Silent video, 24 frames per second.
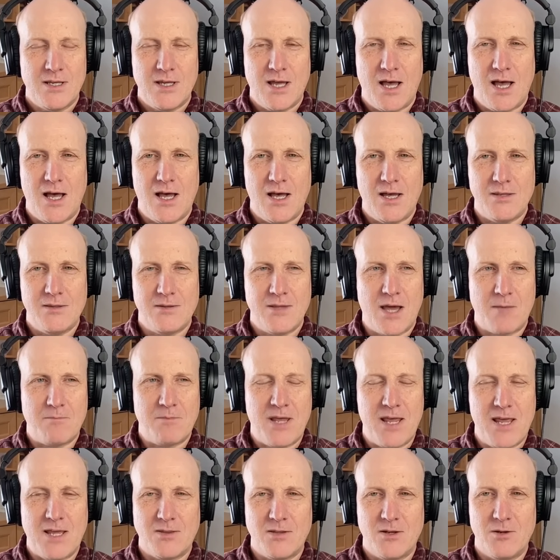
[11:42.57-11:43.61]
uh, not
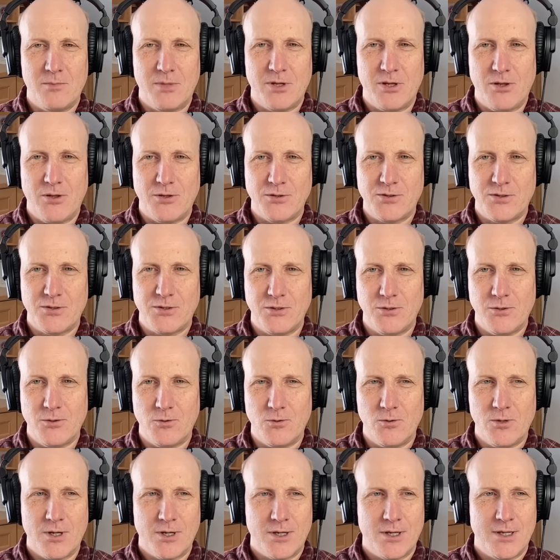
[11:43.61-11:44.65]
paying their bills
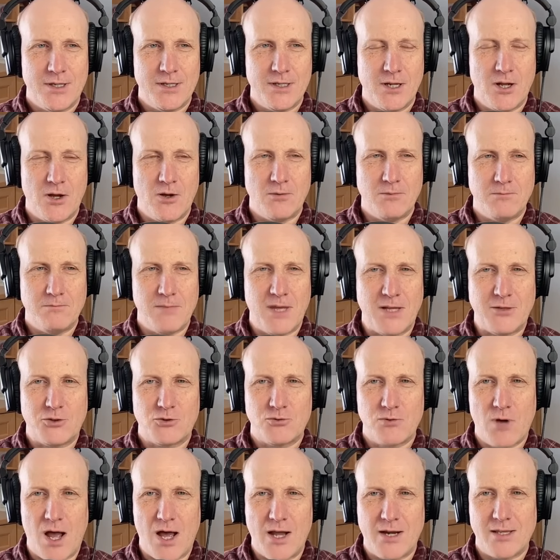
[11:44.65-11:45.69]
to you know
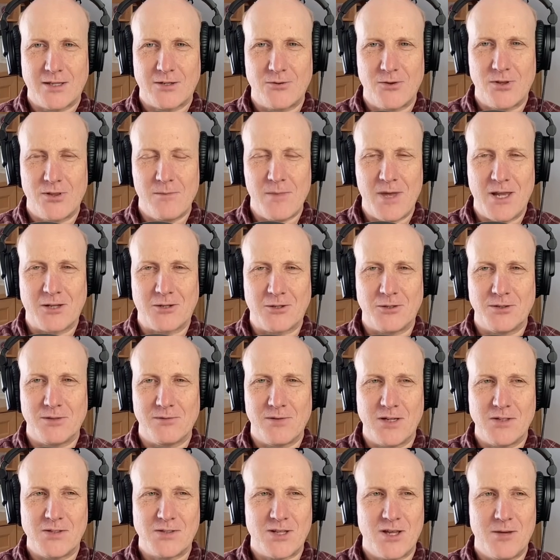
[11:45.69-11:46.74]
Medtronic or the medical
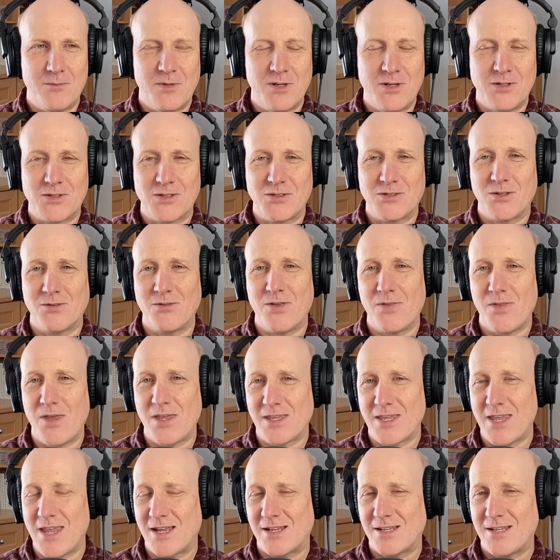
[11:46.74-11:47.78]
device companies, and so then they
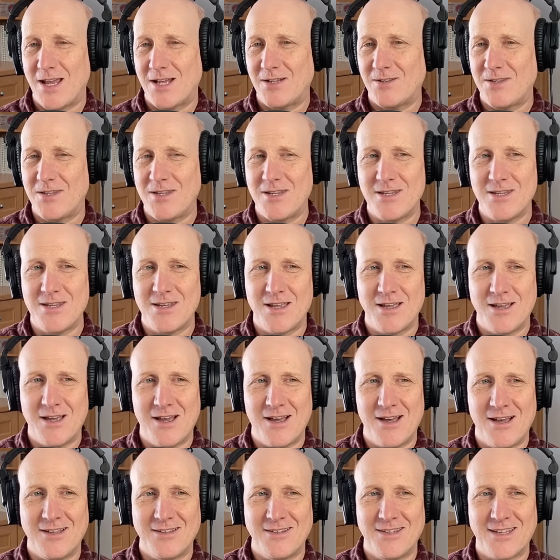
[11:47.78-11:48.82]
can't get the
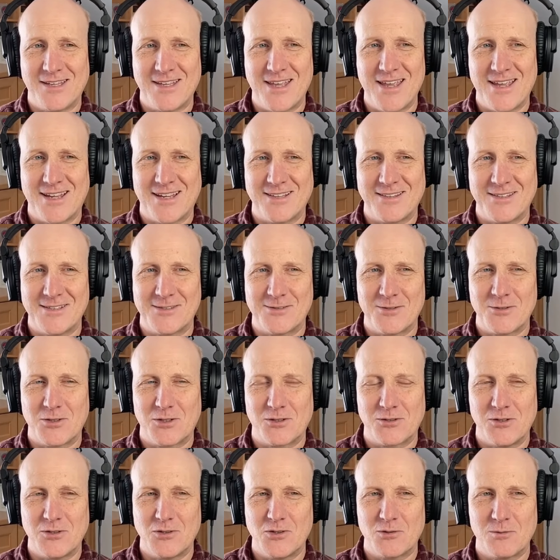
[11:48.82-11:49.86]
uh, they can't get the
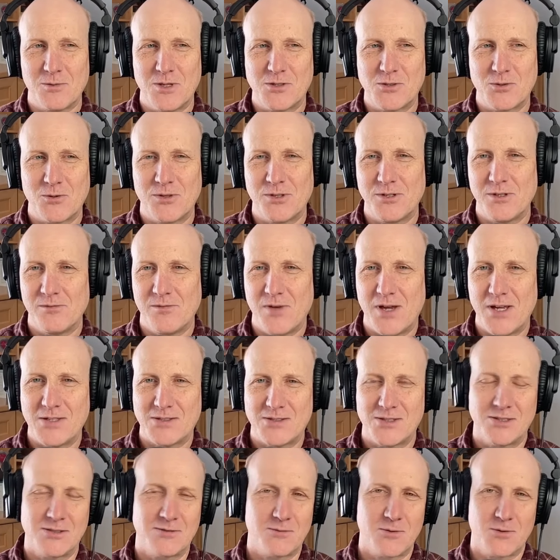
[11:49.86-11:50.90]
surgical instruments or the
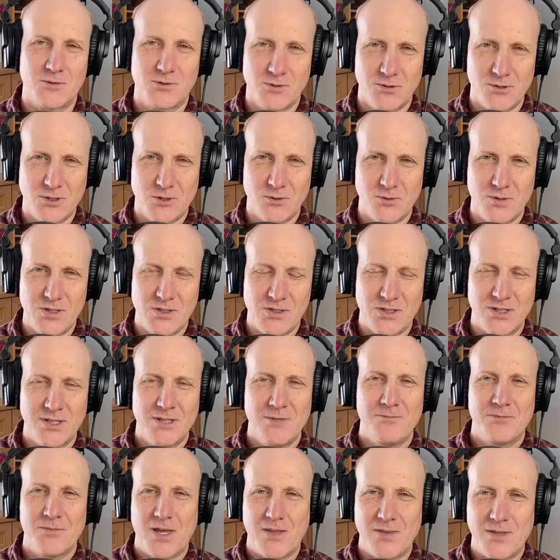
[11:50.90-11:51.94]
devices for surgeries,
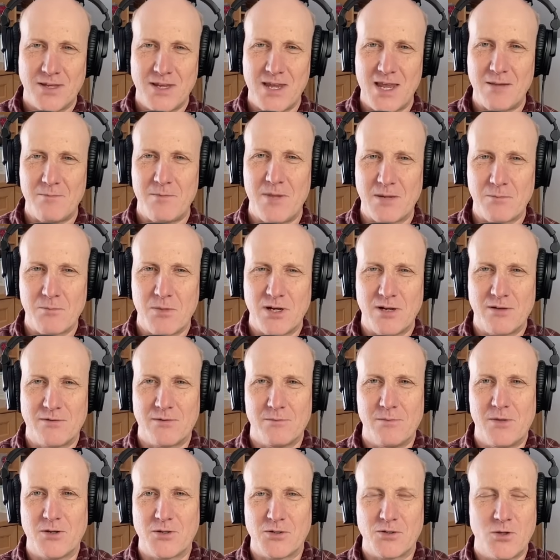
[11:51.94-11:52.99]
and they can't make money
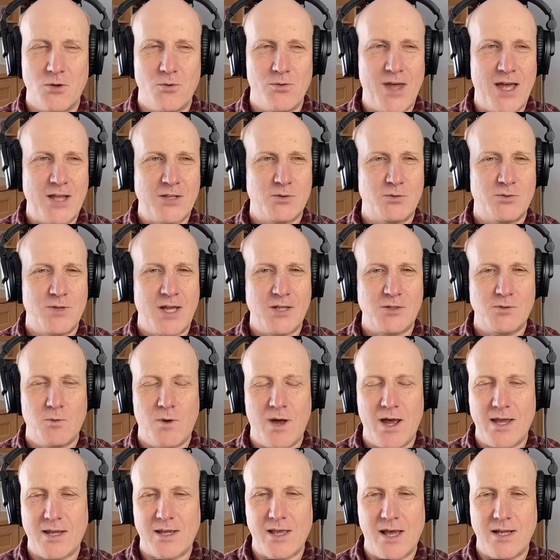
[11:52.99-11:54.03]
from there. So that's that's
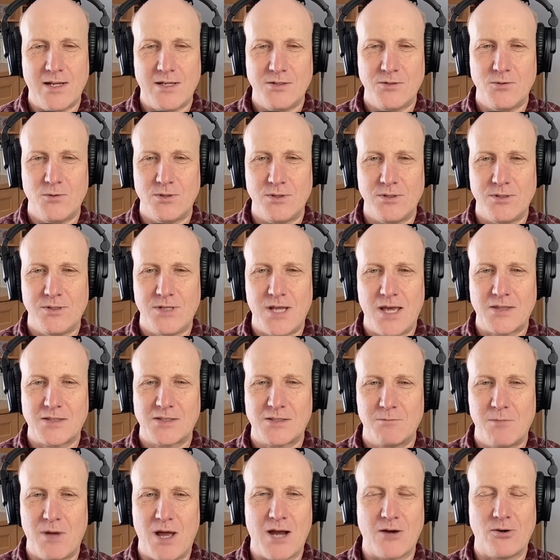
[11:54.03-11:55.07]
why it got into a death
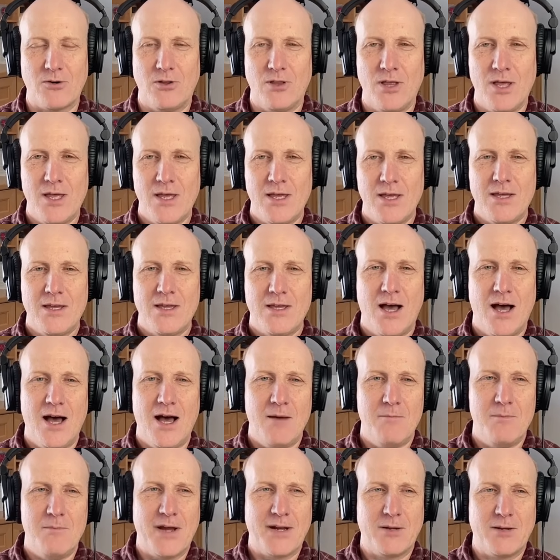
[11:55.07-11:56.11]
spiral.
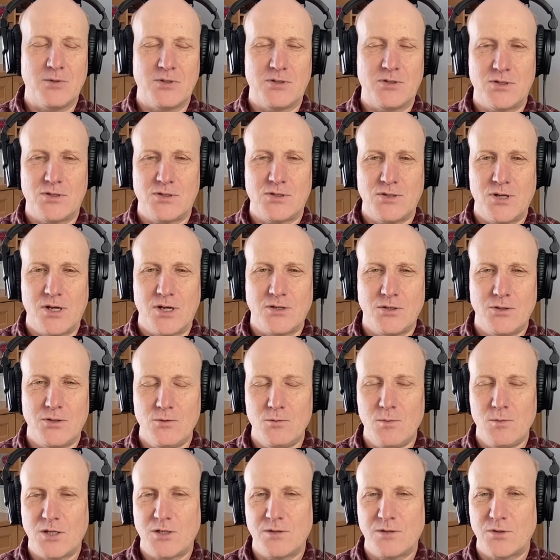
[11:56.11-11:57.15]
Uh, but it was just uh,
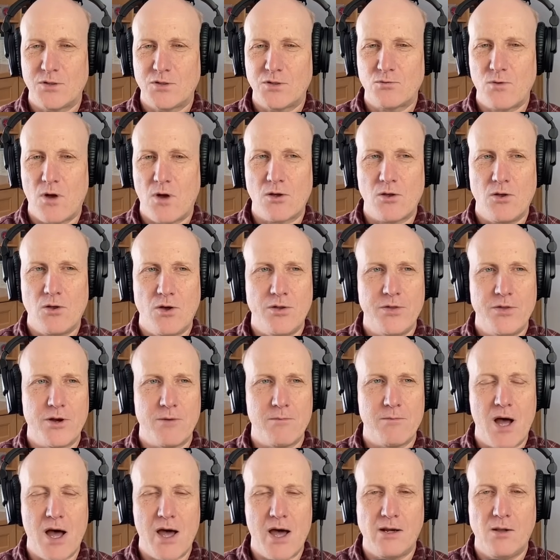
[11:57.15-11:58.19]
too much of a struggle, and their
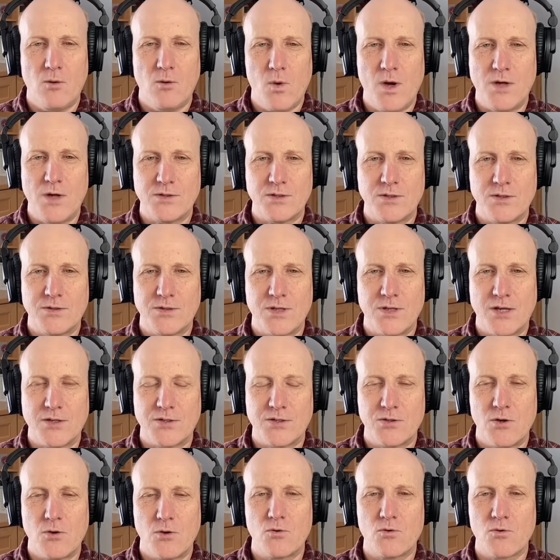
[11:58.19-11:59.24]
model wasn't uh,
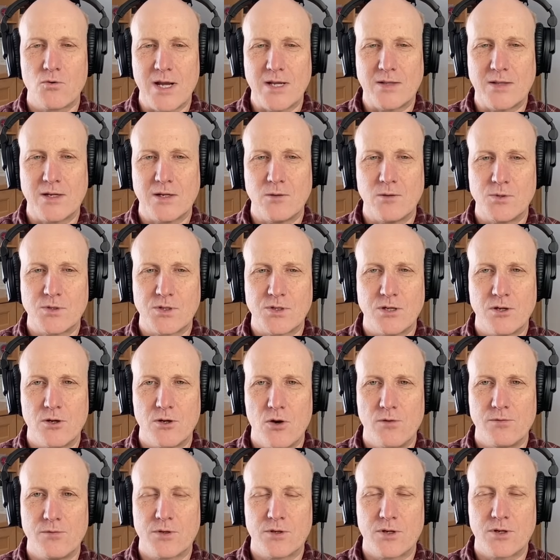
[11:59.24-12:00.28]
so great that it was going to
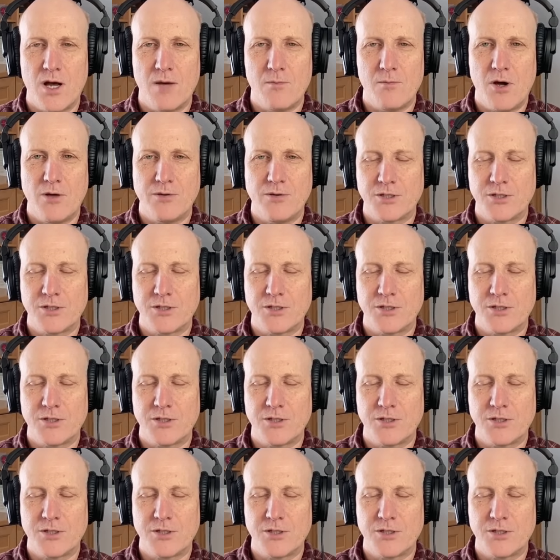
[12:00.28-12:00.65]
overcome all